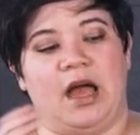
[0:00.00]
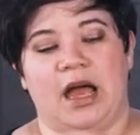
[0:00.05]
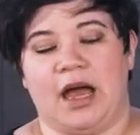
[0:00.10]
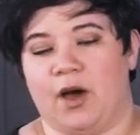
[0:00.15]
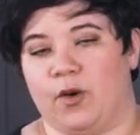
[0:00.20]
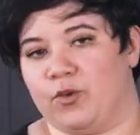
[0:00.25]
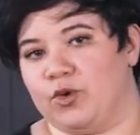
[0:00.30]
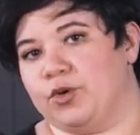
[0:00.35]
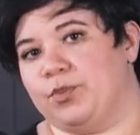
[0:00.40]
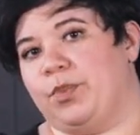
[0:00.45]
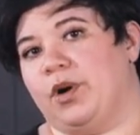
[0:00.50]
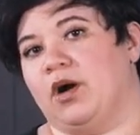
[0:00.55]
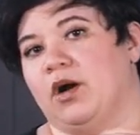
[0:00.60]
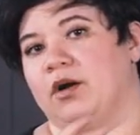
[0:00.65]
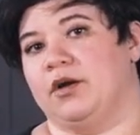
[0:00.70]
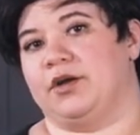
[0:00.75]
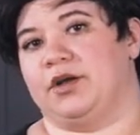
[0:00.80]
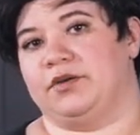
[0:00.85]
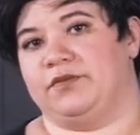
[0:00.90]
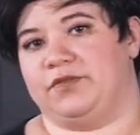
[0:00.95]
outer
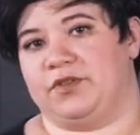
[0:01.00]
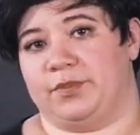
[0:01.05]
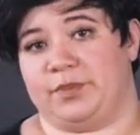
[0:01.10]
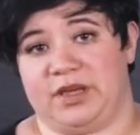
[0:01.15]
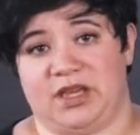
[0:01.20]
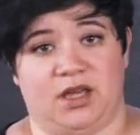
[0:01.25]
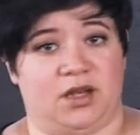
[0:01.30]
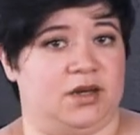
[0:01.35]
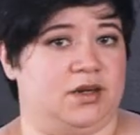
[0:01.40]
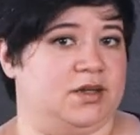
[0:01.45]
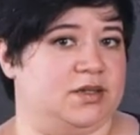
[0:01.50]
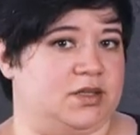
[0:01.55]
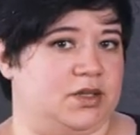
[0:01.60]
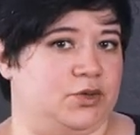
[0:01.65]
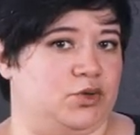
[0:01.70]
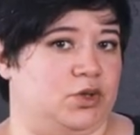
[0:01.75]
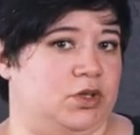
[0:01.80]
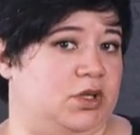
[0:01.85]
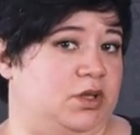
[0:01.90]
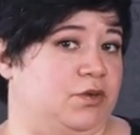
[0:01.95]
part of the bean,
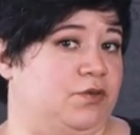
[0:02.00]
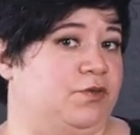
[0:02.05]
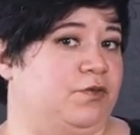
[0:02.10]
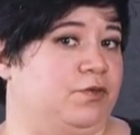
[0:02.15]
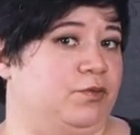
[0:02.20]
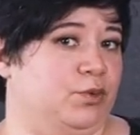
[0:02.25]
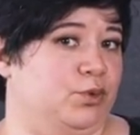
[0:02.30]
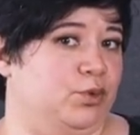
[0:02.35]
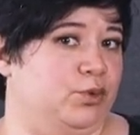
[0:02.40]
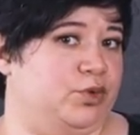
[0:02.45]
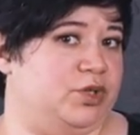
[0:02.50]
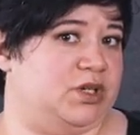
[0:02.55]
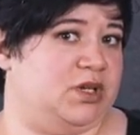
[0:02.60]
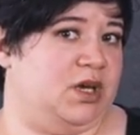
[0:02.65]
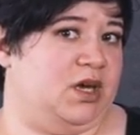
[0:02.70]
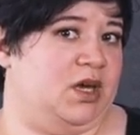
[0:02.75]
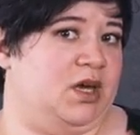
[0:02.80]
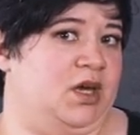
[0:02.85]
essentially the fruit,